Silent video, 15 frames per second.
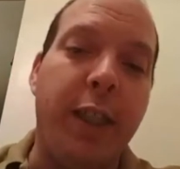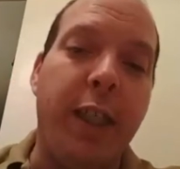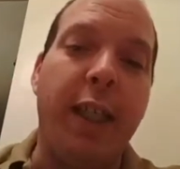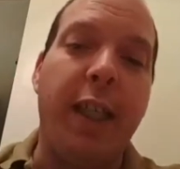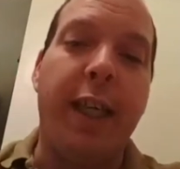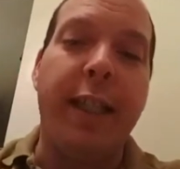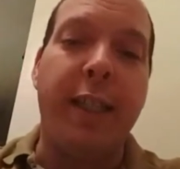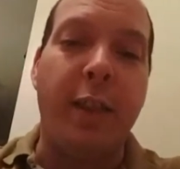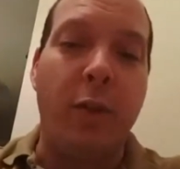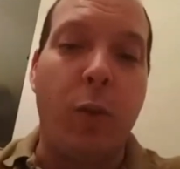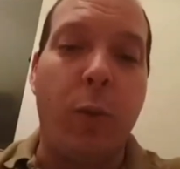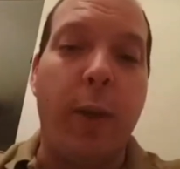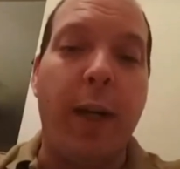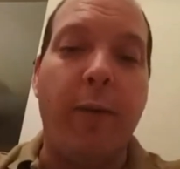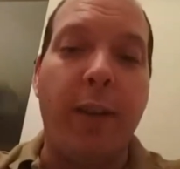City license
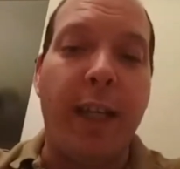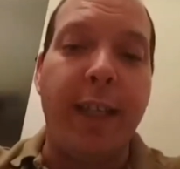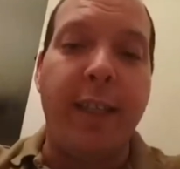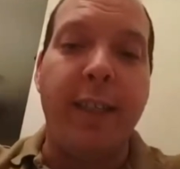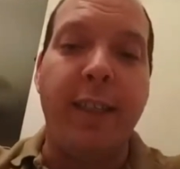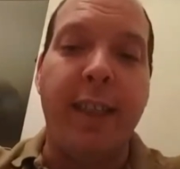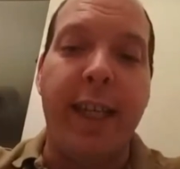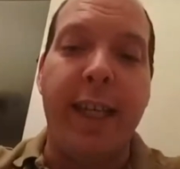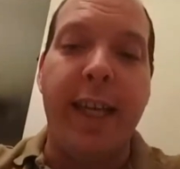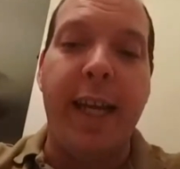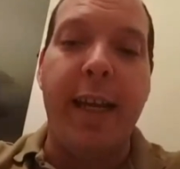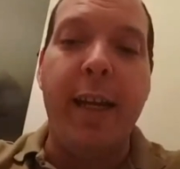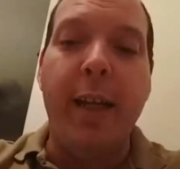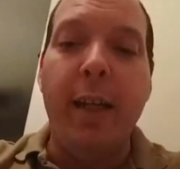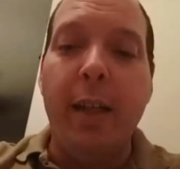or whatever license they
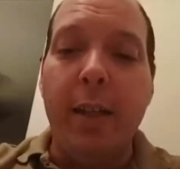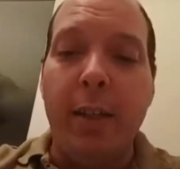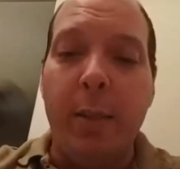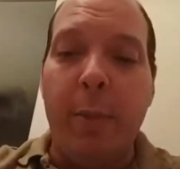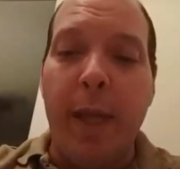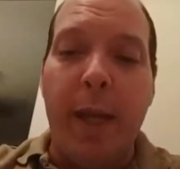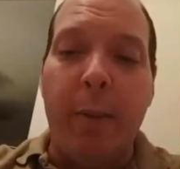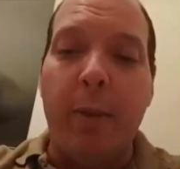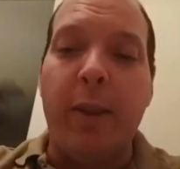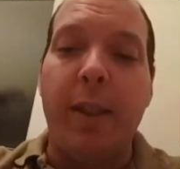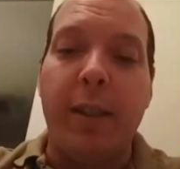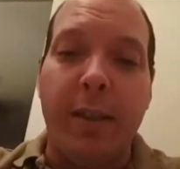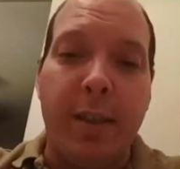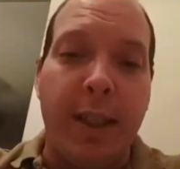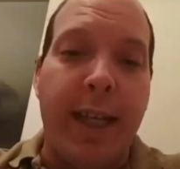need to be able
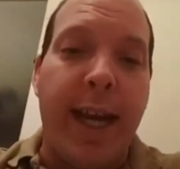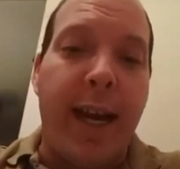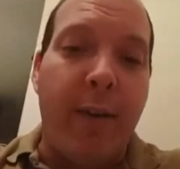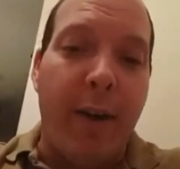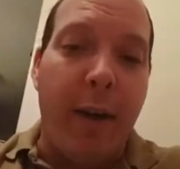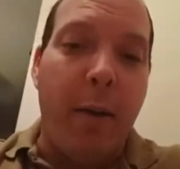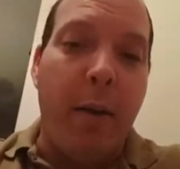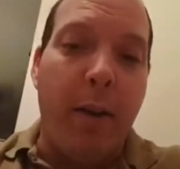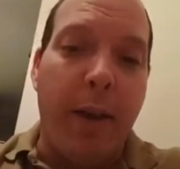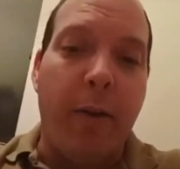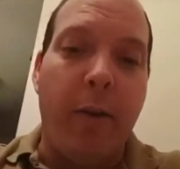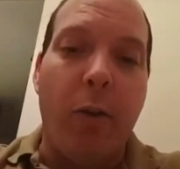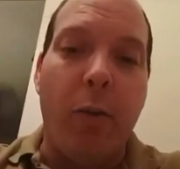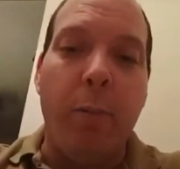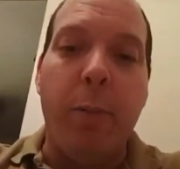to carry
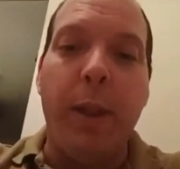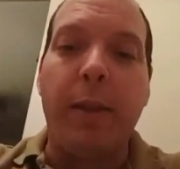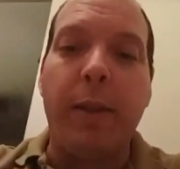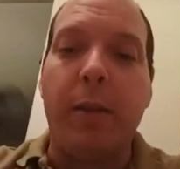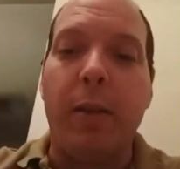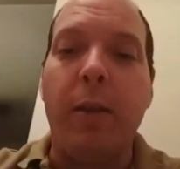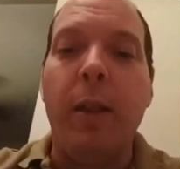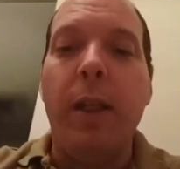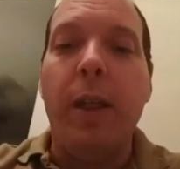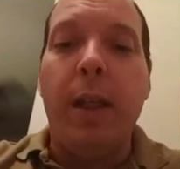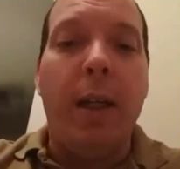their own pistol.